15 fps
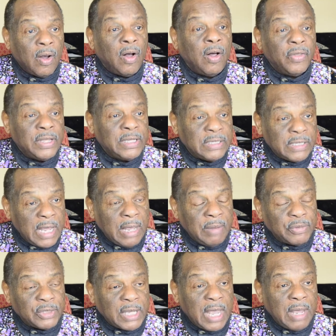All these
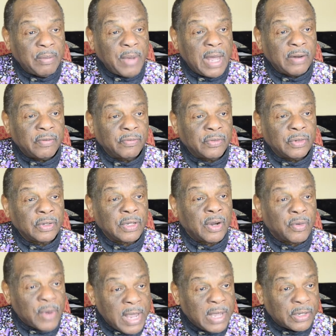names came out of
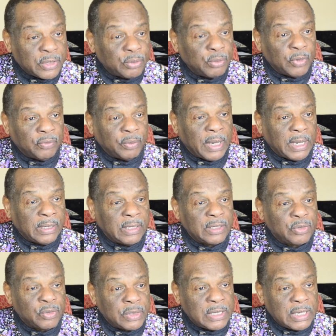Karenga's movement. Right.
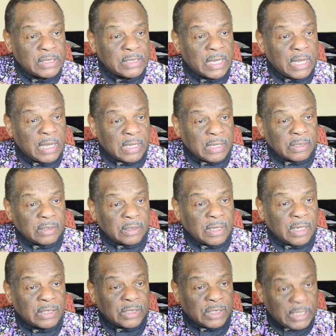This was
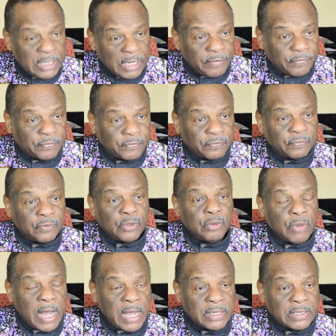his gift
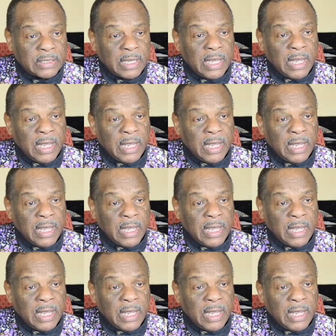to us.